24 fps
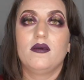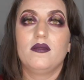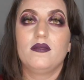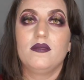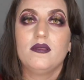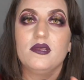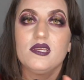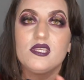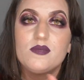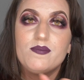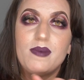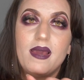
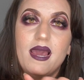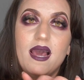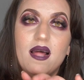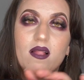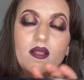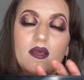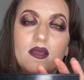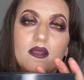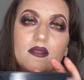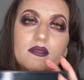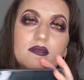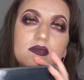this
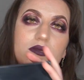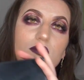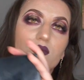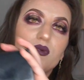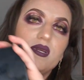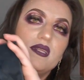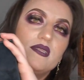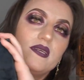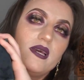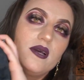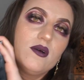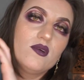palette
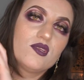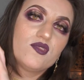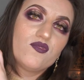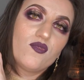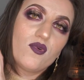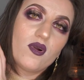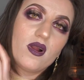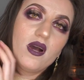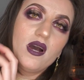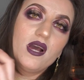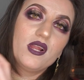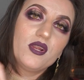retails
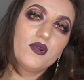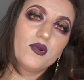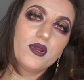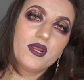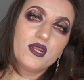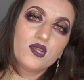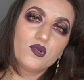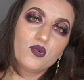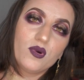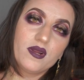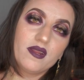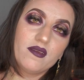for
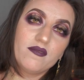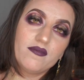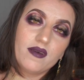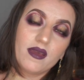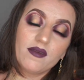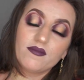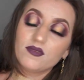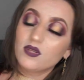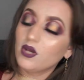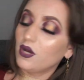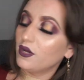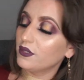
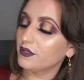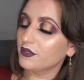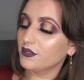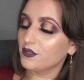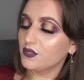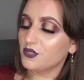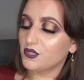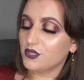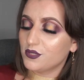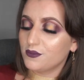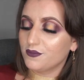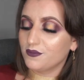
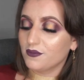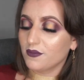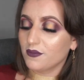$125.